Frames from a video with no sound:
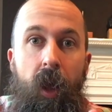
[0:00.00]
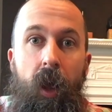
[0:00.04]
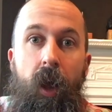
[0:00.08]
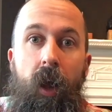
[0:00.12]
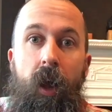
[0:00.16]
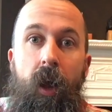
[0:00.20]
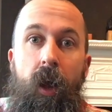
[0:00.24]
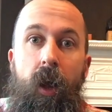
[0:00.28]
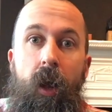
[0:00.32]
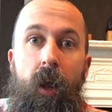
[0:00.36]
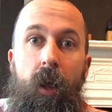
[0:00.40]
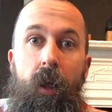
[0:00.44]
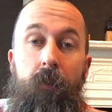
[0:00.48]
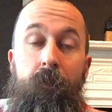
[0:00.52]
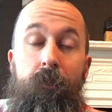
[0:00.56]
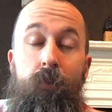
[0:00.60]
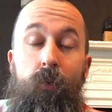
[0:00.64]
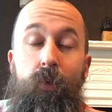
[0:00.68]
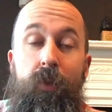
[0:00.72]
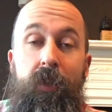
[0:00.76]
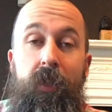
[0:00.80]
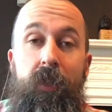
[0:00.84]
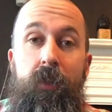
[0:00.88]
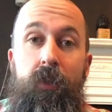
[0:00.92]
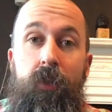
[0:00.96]

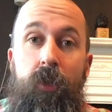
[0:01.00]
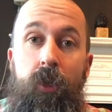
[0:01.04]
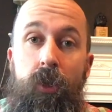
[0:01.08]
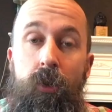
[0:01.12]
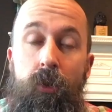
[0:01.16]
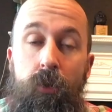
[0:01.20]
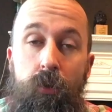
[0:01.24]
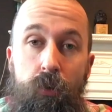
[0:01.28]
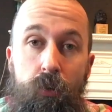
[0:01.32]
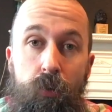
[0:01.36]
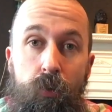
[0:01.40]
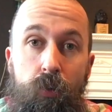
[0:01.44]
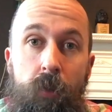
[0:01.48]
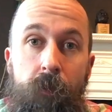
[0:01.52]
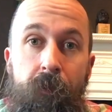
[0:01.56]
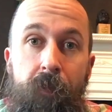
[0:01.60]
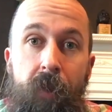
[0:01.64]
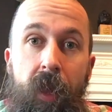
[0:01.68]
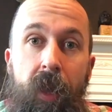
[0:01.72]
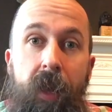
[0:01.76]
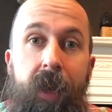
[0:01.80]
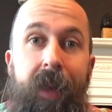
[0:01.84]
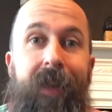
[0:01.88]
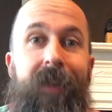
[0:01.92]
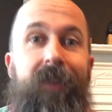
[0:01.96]
42
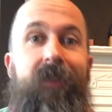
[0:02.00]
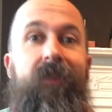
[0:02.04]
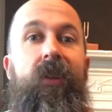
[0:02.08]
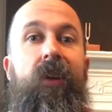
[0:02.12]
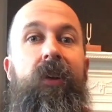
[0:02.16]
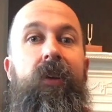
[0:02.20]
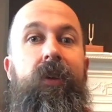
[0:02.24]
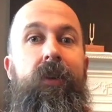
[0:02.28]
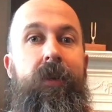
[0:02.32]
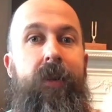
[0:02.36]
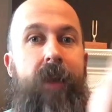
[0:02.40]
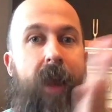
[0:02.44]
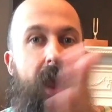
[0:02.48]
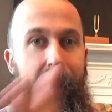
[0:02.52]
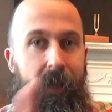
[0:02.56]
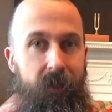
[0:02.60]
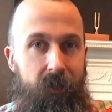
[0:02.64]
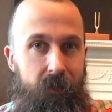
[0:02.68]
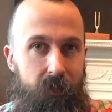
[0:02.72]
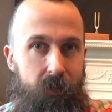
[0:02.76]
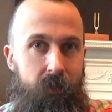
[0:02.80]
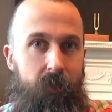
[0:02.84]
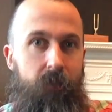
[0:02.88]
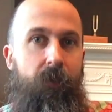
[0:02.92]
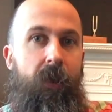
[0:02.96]
is the
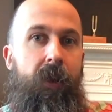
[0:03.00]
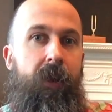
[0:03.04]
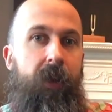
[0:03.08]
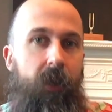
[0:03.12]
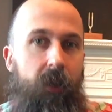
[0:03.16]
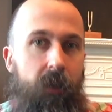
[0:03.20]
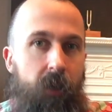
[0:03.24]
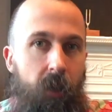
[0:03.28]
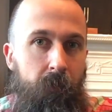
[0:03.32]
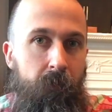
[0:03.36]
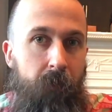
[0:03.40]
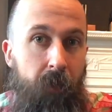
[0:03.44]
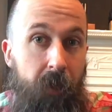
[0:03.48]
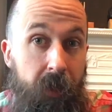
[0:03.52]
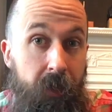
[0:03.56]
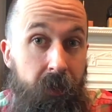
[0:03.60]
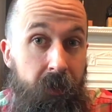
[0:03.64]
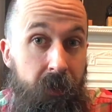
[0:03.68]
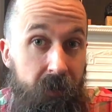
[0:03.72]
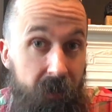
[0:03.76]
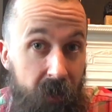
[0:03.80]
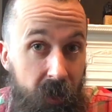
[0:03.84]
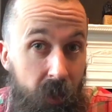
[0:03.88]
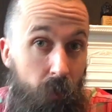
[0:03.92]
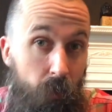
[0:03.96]
next sphenic number in
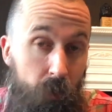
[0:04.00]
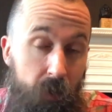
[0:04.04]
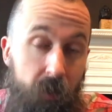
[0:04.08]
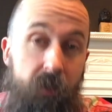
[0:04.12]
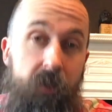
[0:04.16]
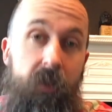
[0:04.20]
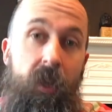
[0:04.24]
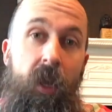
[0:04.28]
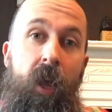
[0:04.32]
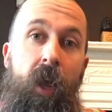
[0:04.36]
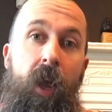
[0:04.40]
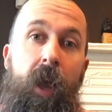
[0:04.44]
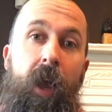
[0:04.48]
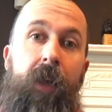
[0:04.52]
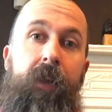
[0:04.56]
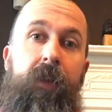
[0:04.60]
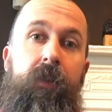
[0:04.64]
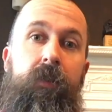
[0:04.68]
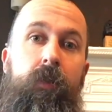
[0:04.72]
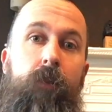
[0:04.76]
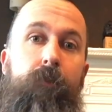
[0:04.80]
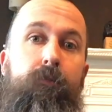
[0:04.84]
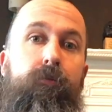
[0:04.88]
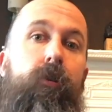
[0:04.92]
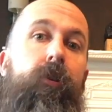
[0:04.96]
the sequence and
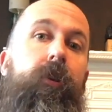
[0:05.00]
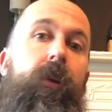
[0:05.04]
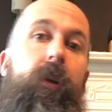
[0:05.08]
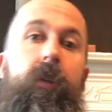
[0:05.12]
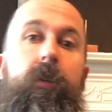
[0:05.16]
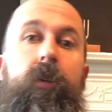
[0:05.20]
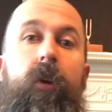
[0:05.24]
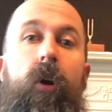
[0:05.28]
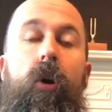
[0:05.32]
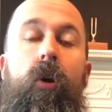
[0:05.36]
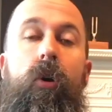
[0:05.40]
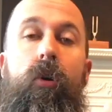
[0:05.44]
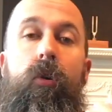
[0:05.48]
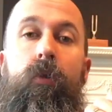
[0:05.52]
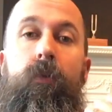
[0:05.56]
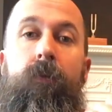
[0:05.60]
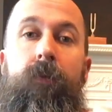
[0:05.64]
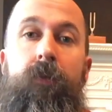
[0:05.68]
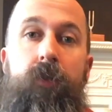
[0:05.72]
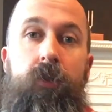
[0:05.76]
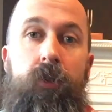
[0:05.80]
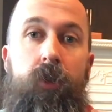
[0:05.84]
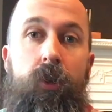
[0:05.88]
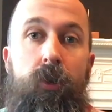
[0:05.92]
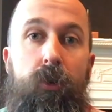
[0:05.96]
is the product
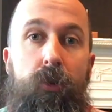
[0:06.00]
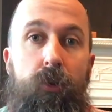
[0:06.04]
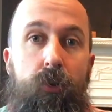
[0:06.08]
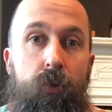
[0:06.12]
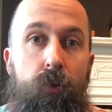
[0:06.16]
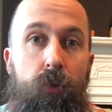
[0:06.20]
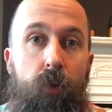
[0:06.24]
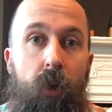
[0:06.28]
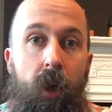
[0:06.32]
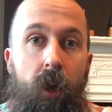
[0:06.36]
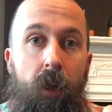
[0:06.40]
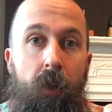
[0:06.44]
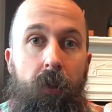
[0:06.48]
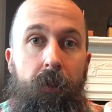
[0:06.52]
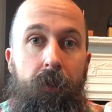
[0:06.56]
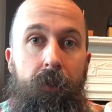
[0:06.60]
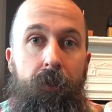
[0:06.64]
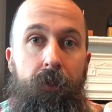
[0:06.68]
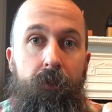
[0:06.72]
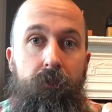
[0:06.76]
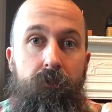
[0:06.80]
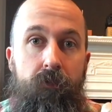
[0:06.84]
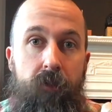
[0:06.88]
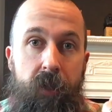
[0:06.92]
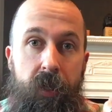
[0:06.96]
of 2,
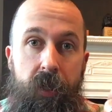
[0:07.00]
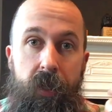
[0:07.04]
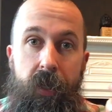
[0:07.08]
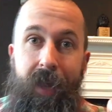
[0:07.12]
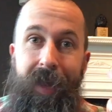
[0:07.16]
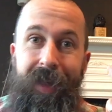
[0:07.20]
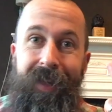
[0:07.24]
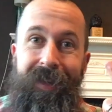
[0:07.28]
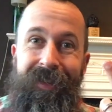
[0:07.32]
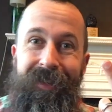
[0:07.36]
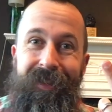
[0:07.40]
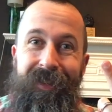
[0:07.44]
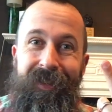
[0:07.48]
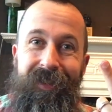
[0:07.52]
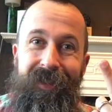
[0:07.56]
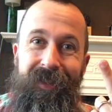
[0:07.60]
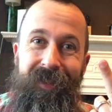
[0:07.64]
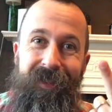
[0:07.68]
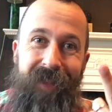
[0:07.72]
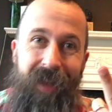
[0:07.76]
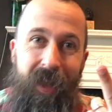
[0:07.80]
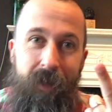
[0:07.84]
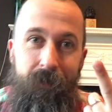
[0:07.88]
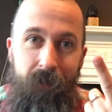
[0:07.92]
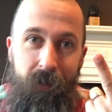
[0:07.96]
3 and
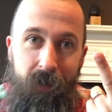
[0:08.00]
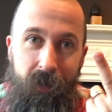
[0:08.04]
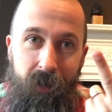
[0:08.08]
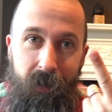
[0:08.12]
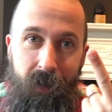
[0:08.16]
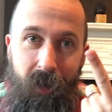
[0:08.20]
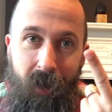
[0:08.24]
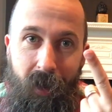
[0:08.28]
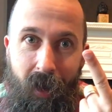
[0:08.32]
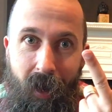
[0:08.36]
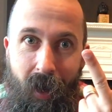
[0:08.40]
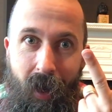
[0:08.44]
7.